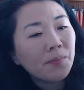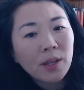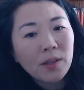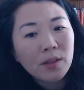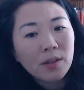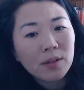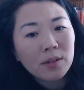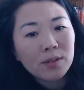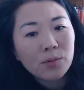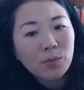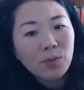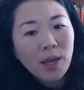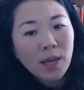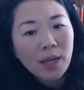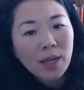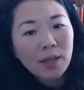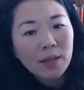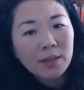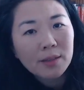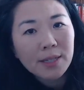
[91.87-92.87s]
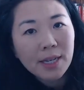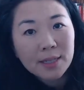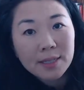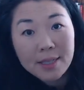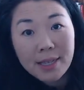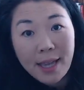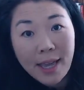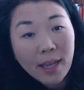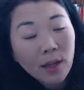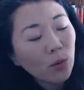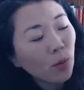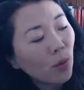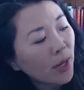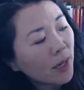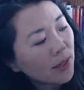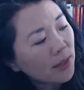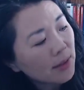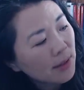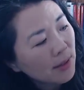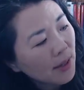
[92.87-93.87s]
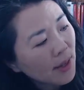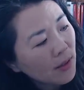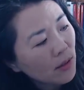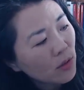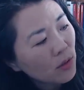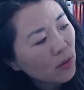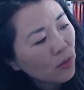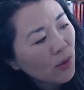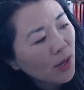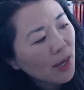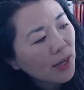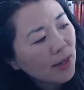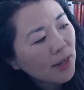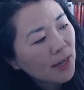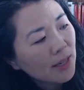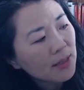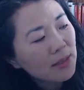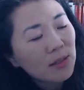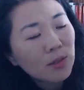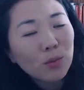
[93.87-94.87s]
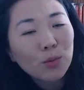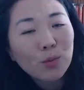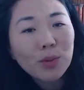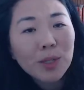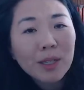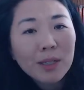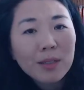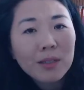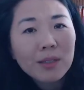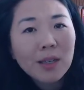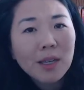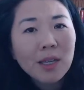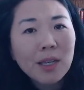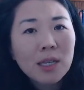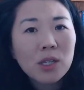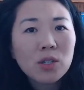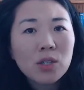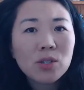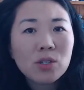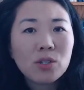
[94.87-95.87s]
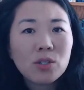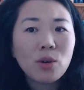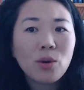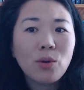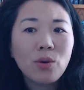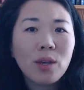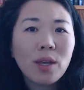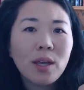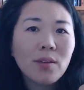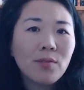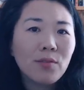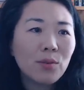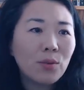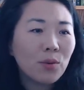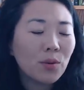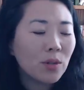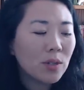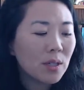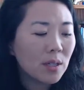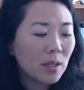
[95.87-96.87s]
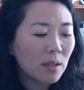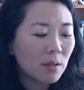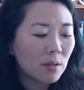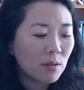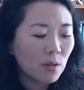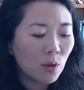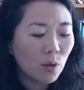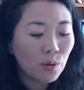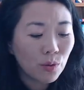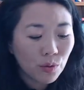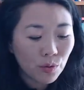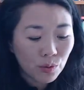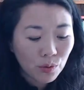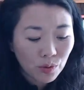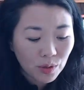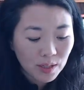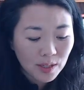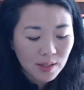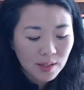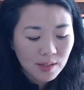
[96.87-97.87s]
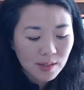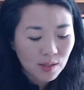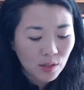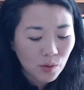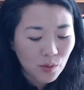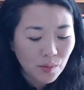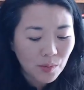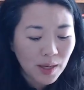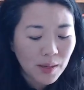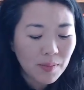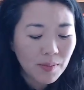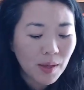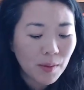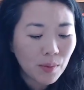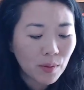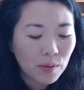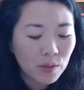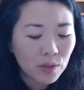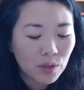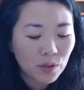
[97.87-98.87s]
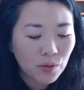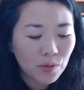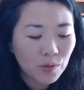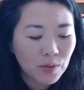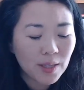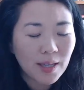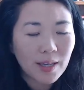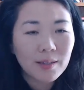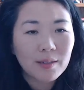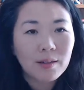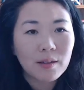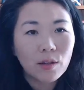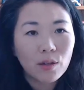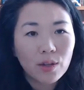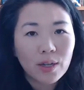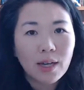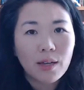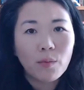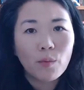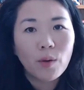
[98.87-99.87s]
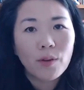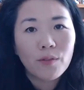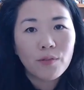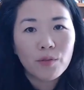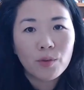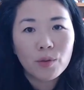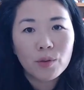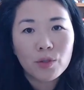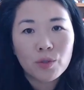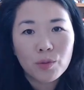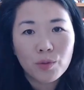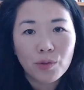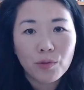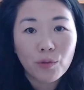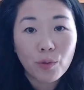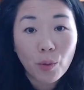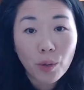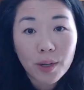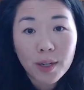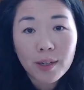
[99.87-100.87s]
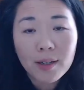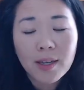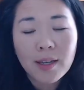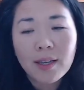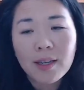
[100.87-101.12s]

there's red next to egg white and there's red next to wheat. So if you were to go through this, you may be able to then look at what foods to avoid.